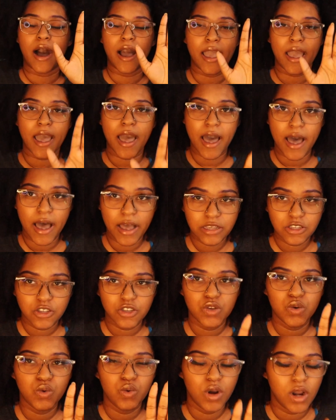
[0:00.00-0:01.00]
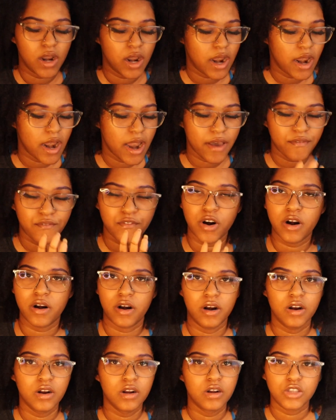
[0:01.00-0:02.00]
I ask you
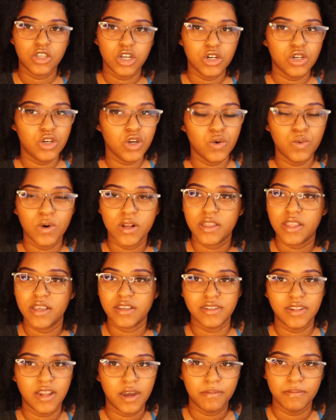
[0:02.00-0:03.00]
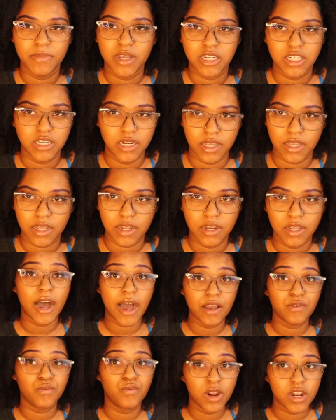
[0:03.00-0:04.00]
never to do what this dumb bitch did.
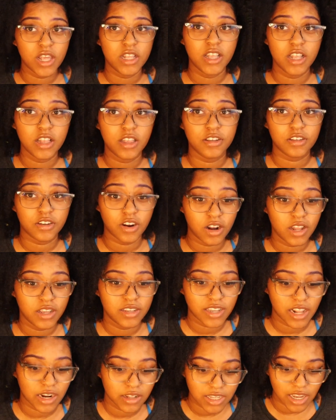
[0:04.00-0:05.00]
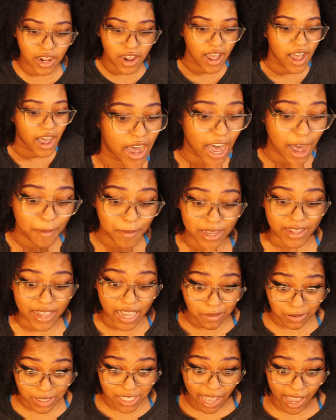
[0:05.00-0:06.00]
I really think this girl is set to, I'ma
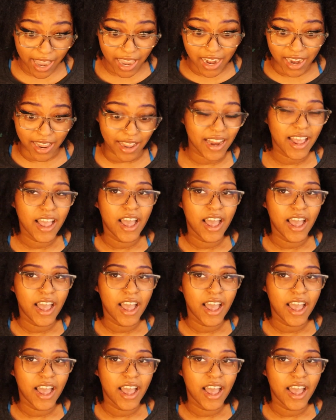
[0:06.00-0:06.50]
keep saying it.